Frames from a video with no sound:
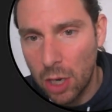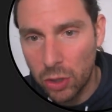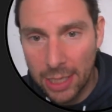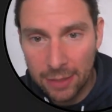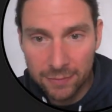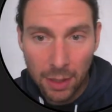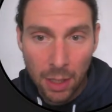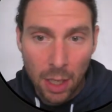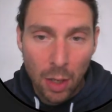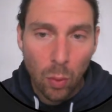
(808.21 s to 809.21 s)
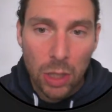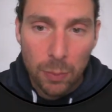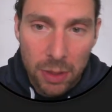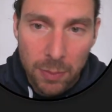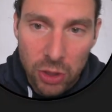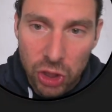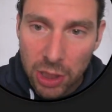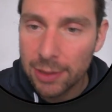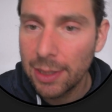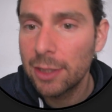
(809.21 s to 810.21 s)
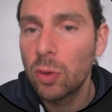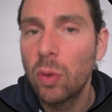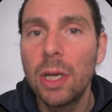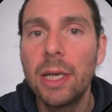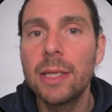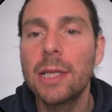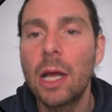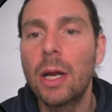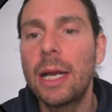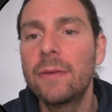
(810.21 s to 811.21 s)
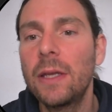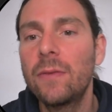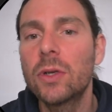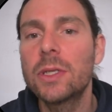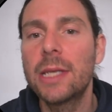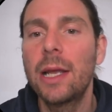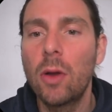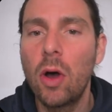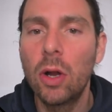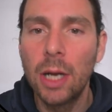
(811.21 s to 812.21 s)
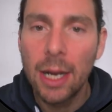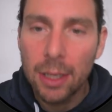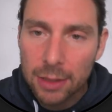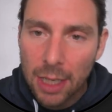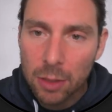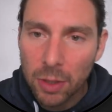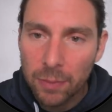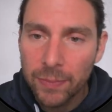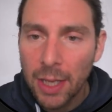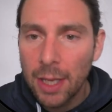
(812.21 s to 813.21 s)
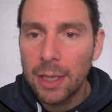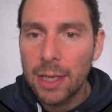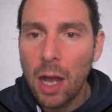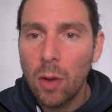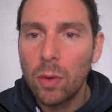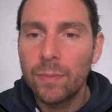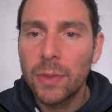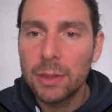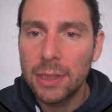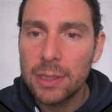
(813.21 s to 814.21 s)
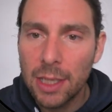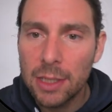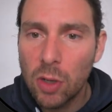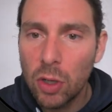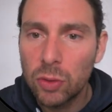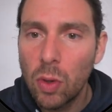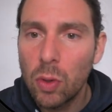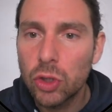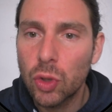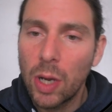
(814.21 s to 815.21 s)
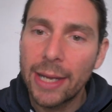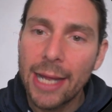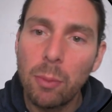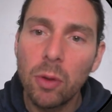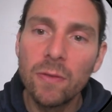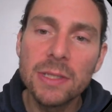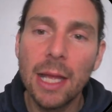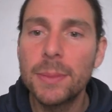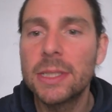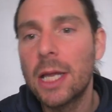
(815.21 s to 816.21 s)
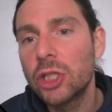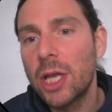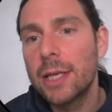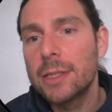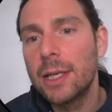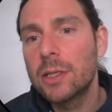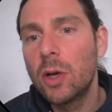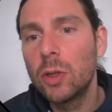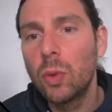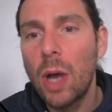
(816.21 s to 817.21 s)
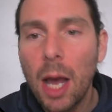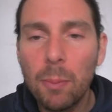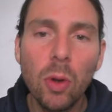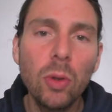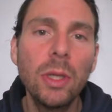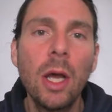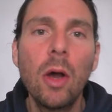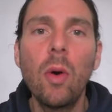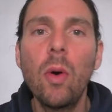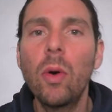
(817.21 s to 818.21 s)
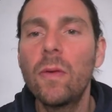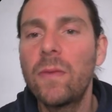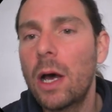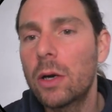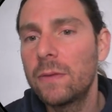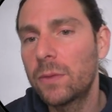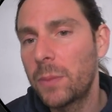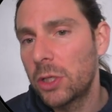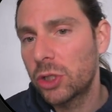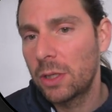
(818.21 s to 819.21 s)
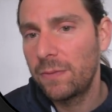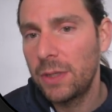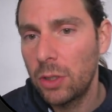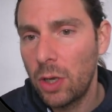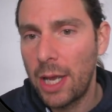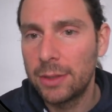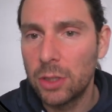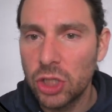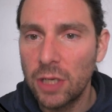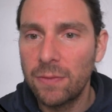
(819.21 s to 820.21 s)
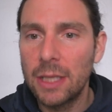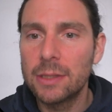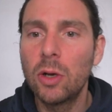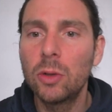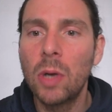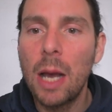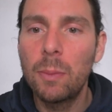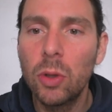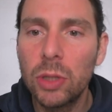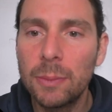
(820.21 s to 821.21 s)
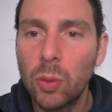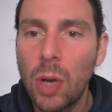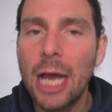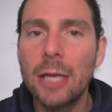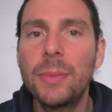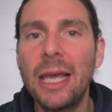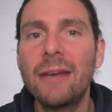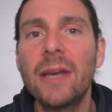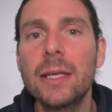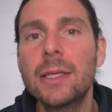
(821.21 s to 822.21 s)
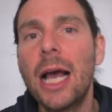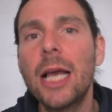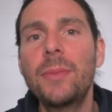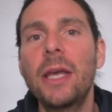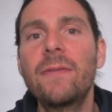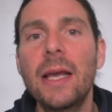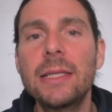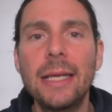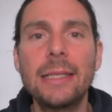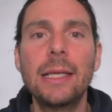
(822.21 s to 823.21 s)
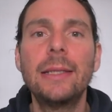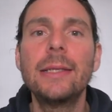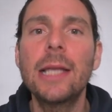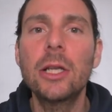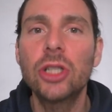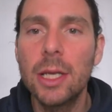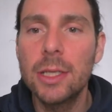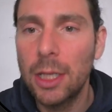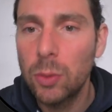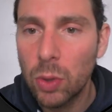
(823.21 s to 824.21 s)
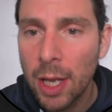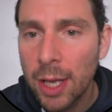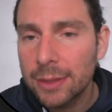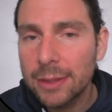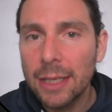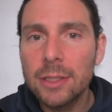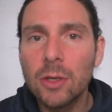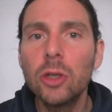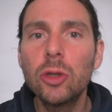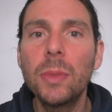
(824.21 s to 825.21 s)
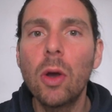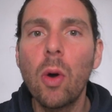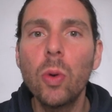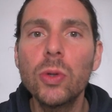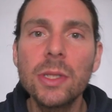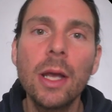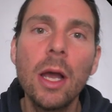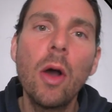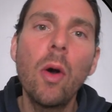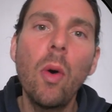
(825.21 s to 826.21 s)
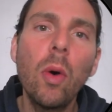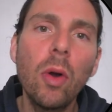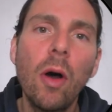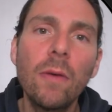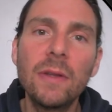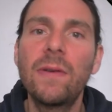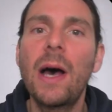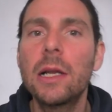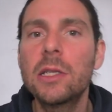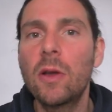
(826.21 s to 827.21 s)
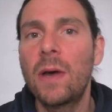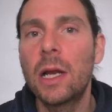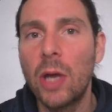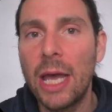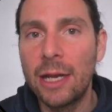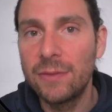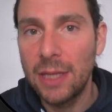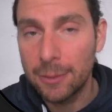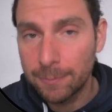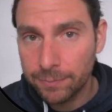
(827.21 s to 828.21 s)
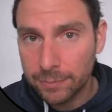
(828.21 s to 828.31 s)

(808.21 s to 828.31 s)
our NFT, we are pretty much ready to list our NFT for sale on Rarible. Now, this is going to go through a couple of steps, such as it's going to upload all of our information, the video and the GIF is going to upload them to IPFS. IPFS is a decentralized network that is going to be hosting all of the files of our NFT.